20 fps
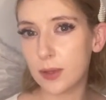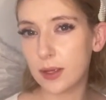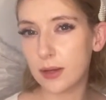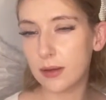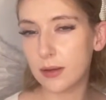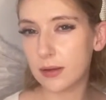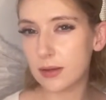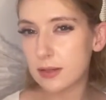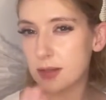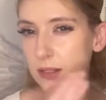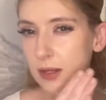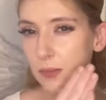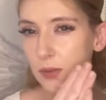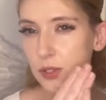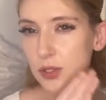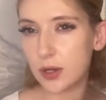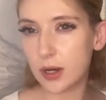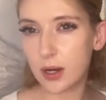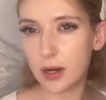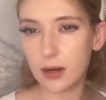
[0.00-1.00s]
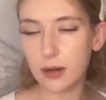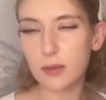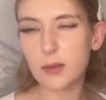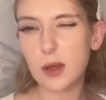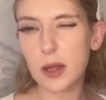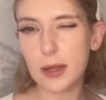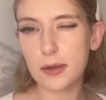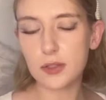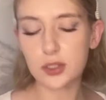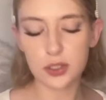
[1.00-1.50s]
and you're gonna sandwich your hair.
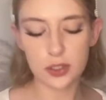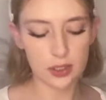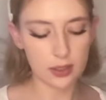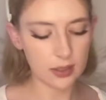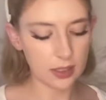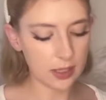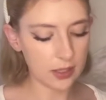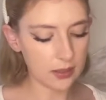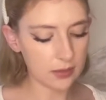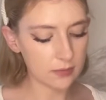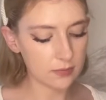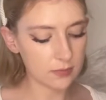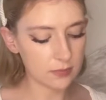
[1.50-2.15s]
I'll show you later.